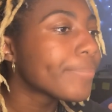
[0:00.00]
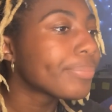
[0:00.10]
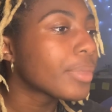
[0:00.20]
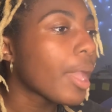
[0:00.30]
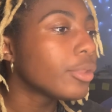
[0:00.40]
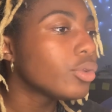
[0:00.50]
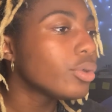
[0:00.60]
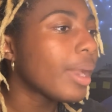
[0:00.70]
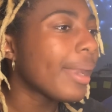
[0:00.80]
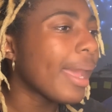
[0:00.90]
A dude
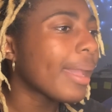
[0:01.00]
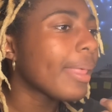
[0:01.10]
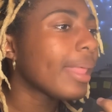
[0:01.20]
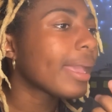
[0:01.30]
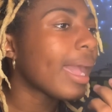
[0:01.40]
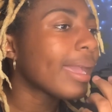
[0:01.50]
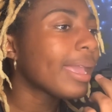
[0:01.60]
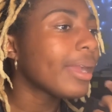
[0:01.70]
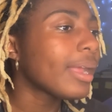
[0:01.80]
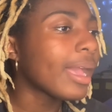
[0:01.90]
that I
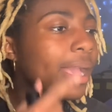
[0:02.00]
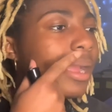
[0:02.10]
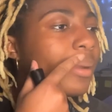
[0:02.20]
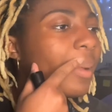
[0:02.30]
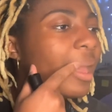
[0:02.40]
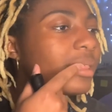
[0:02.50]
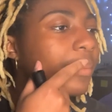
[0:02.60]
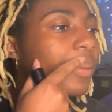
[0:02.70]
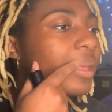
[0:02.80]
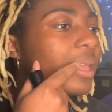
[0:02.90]
cared about his
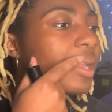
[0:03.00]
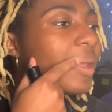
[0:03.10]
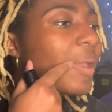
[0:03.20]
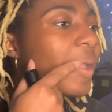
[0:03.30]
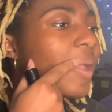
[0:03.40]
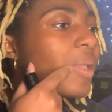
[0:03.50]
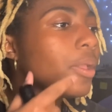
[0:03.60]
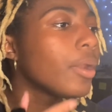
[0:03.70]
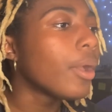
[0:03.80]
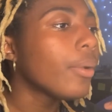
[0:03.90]
opinion, you
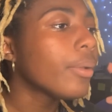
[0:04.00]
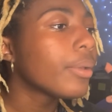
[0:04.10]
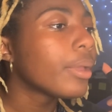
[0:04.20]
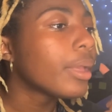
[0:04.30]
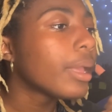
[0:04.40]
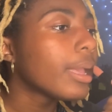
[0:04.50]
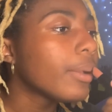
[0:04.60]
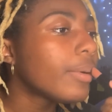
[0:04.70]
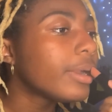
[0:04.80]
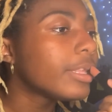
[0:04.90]
know. He
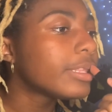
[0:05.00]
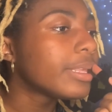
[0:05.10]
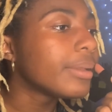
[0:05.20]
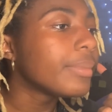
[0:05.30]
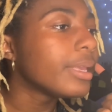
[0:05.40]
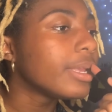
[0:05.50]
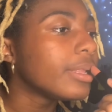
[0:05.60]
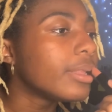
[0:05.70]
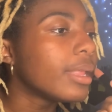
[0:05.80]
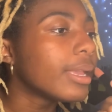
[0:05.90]
wouldn't steer me in
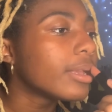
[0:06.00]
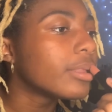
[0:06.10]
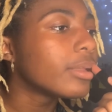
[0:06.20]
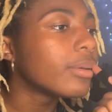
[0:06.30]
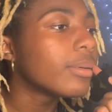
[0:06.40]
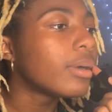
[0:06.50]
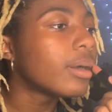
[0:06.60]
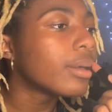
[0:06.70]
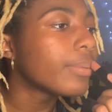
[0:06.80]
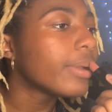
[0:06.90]
the
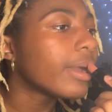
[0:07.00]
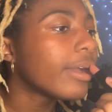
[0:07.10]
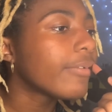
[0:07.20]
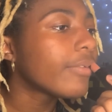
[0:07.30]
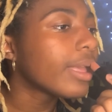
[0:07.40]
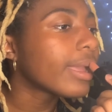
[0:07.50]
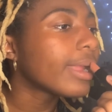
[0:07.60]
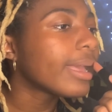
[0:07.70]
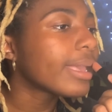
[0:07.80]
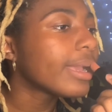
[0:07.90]
wrong path, and I
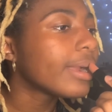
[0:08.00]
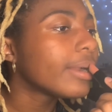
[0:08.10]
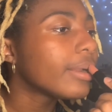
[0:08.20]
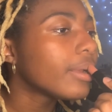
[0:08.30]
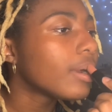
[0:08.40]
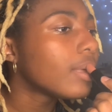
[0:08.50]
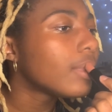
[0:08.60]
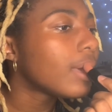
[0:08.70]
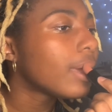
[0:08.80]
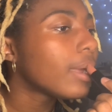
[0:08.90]
cared a
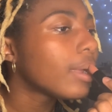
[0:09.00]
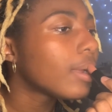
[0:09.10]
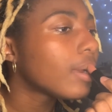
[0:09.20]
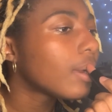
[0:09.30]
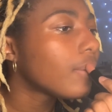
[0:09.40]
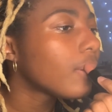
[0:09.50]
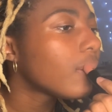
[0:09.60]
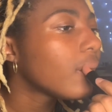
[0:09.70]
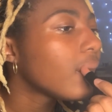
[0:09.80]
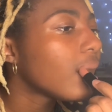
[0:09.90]
lot about what
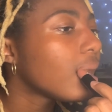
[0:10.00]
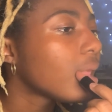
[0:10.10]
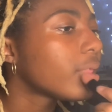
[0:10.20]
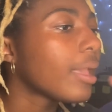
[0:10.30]
he had to say,